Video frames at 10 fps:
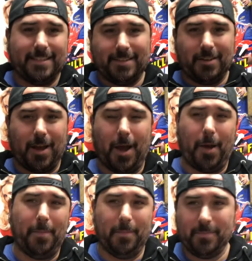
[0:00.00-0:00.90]

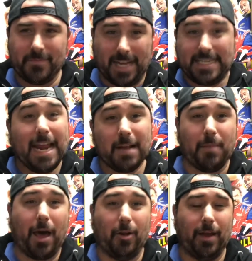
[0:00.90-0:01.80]
Titanic
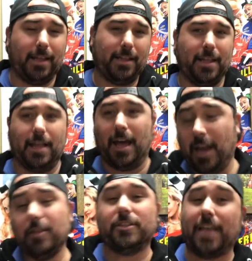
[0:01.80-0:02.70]
model. And
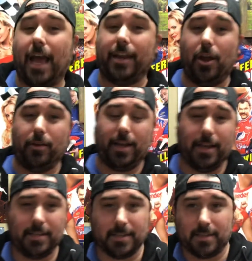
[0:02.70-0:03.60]
another side note
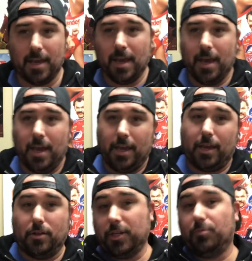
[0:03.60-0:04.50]
is,
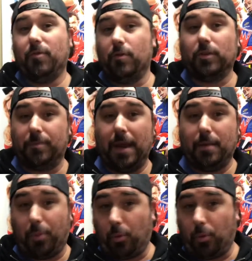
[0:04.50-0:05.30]
you know, this movie was made